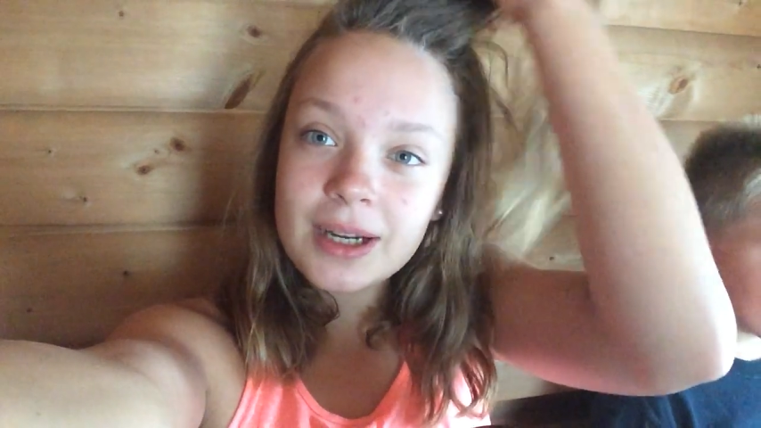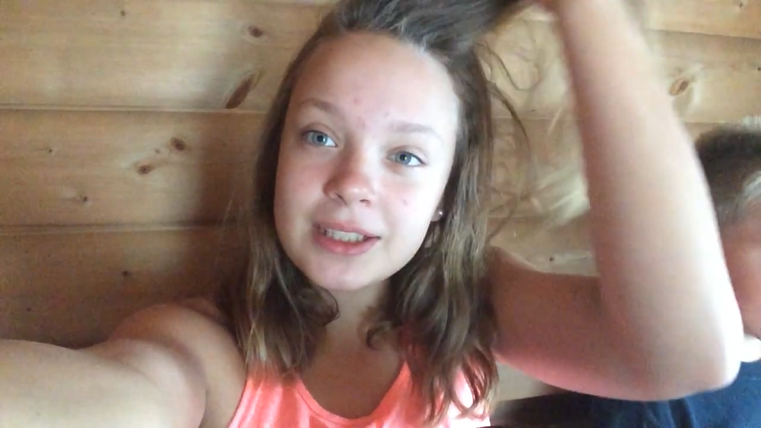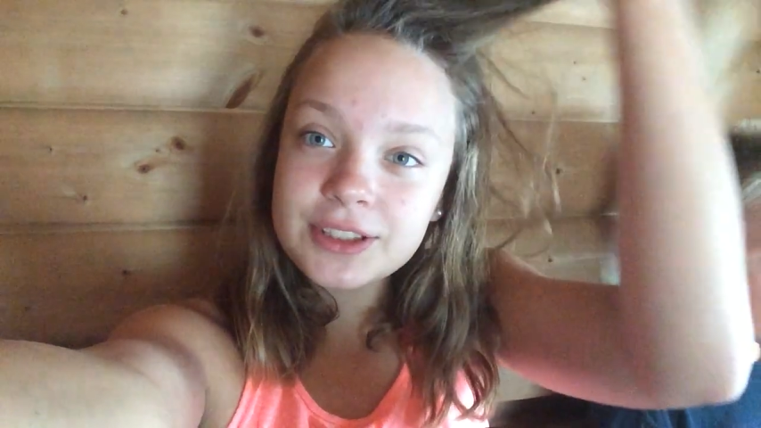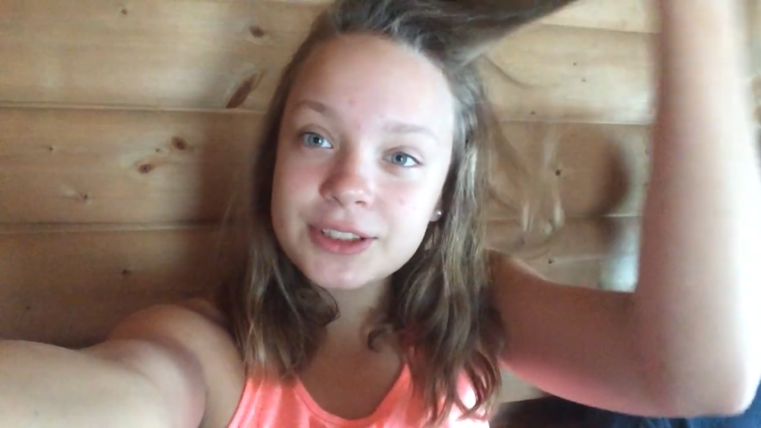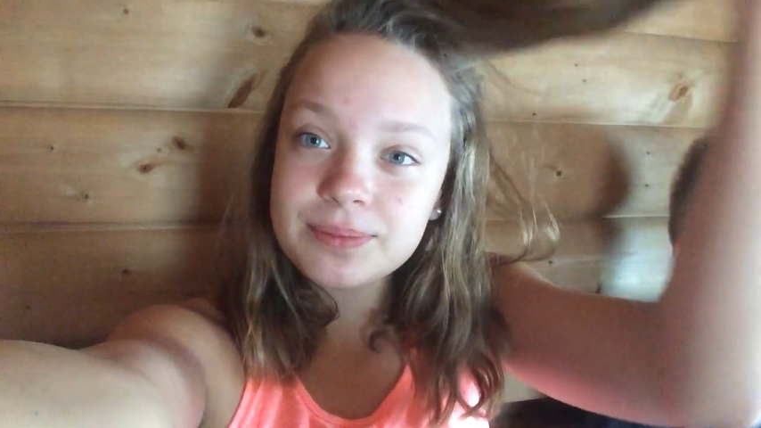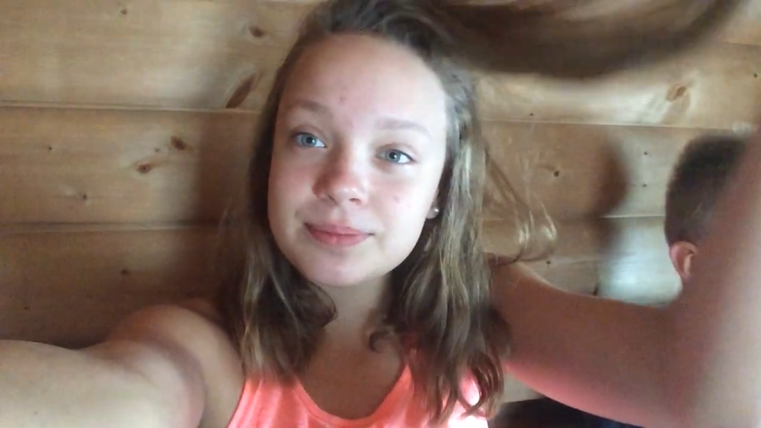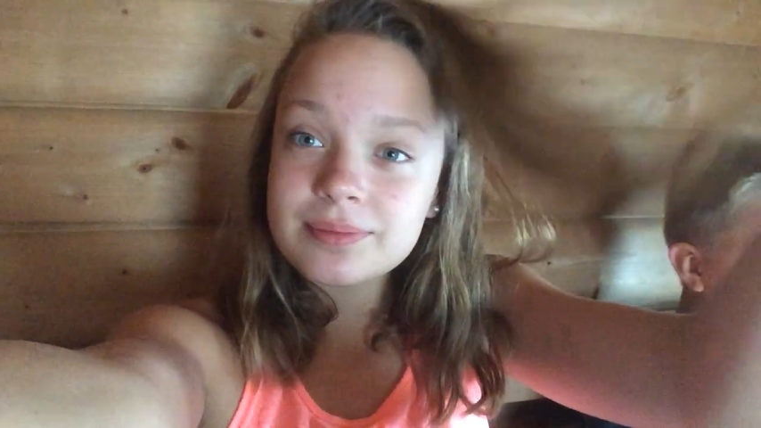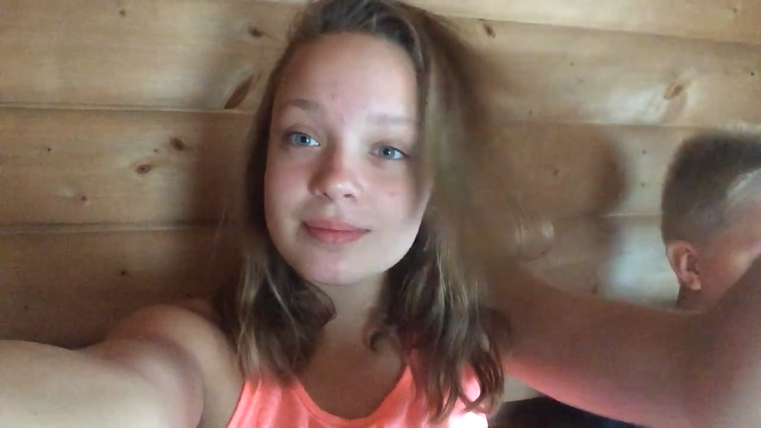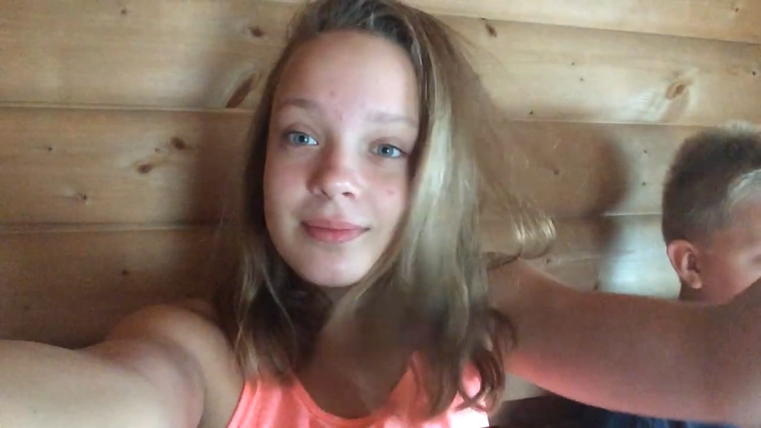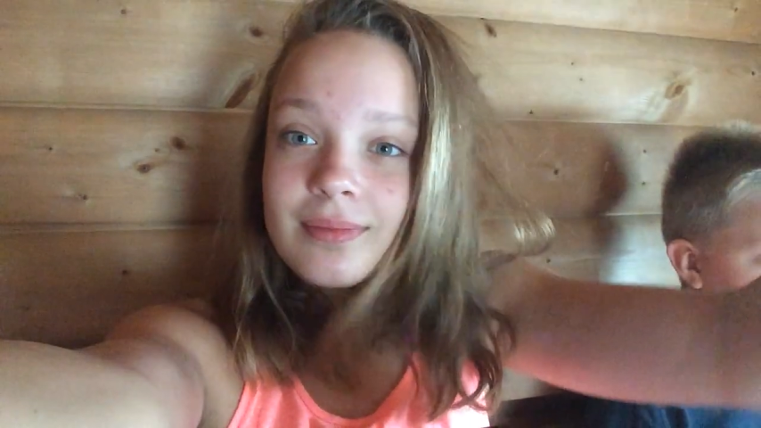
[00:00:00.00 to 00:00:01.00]
much.
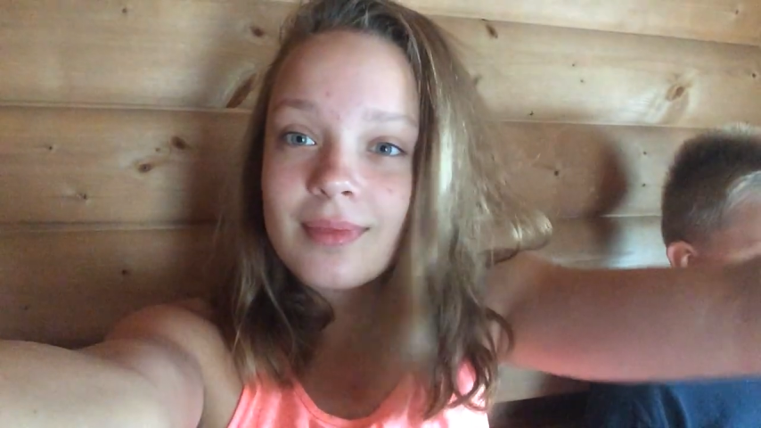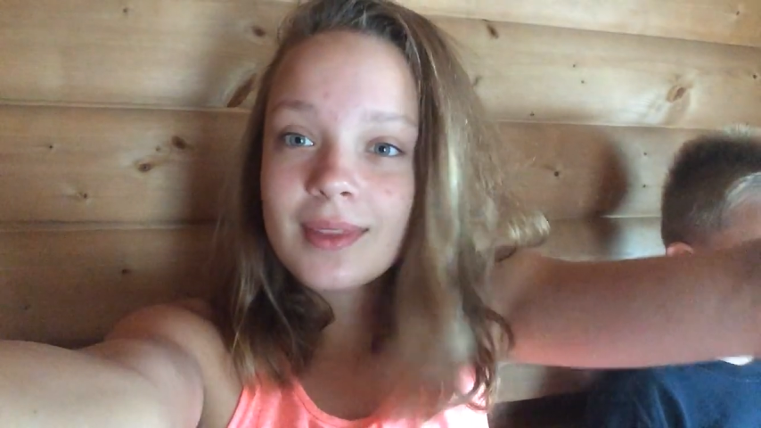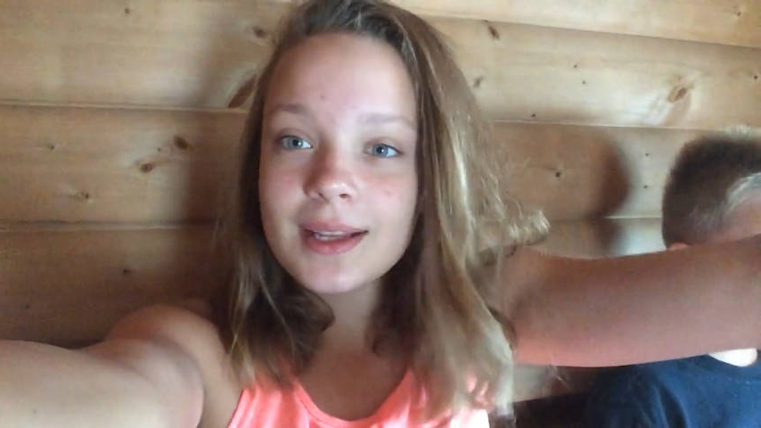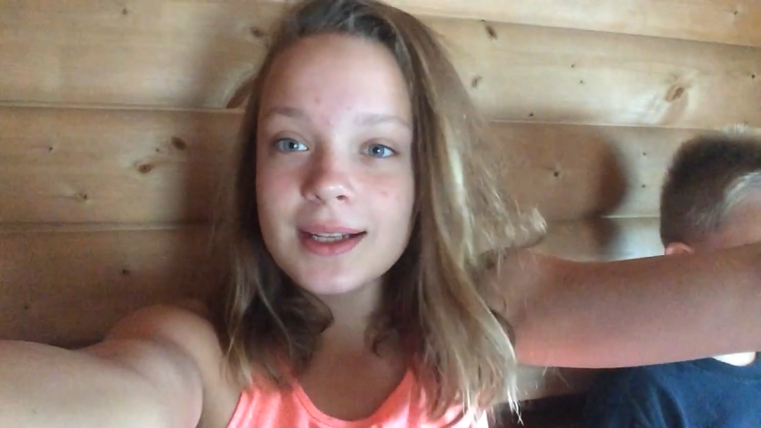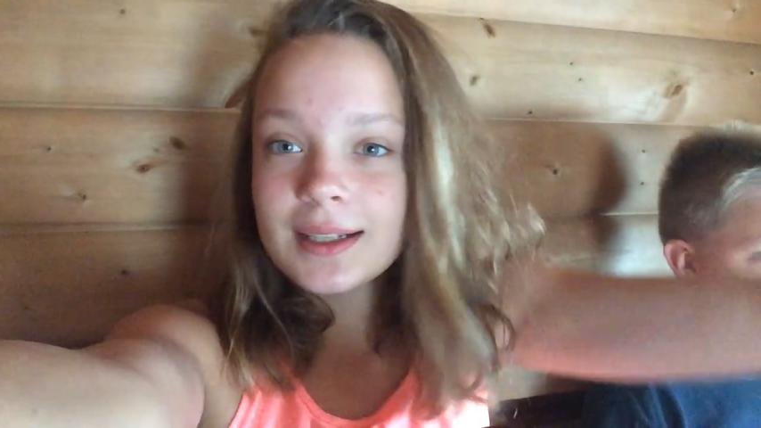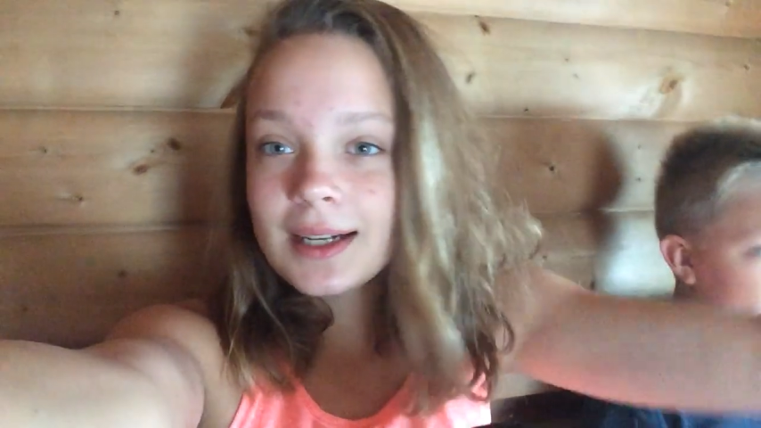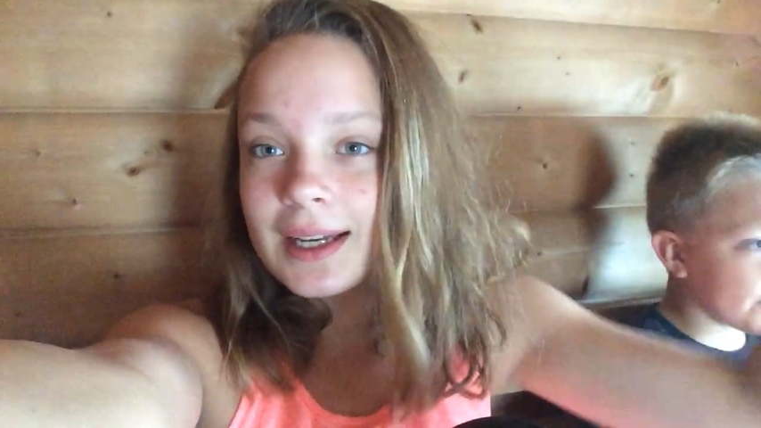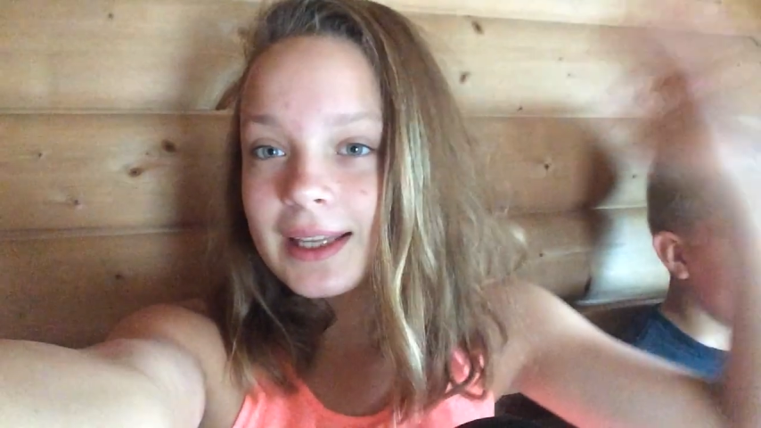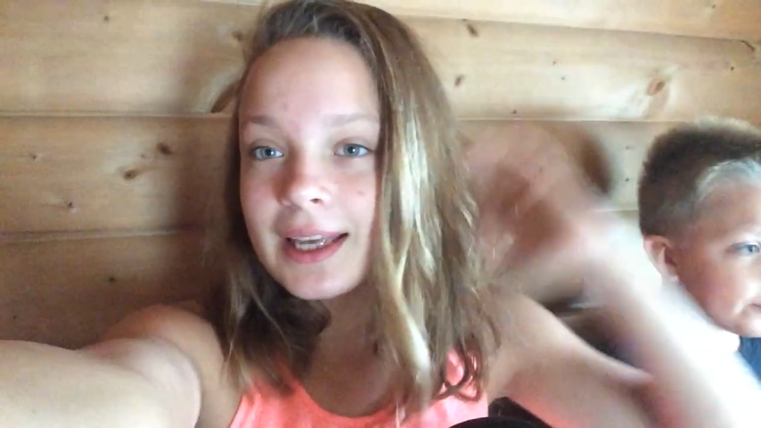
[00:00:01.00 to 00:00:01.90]
I